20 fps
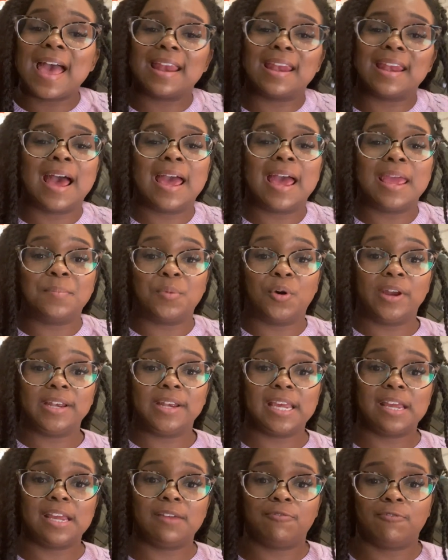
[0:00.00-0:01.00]
and I am on
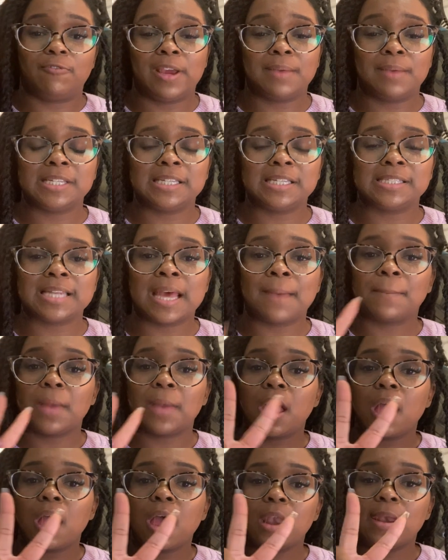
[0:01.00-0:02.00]
Dave Ramsey step
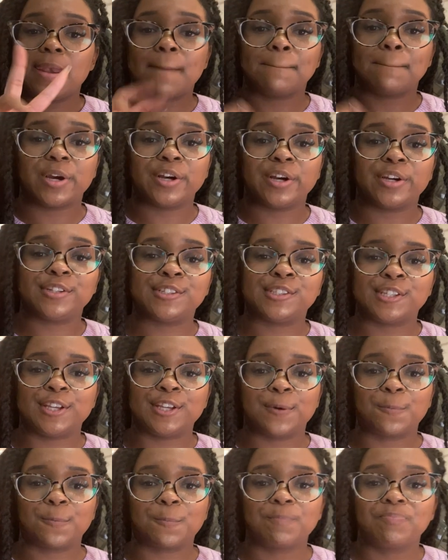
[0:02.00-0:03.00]
number 2.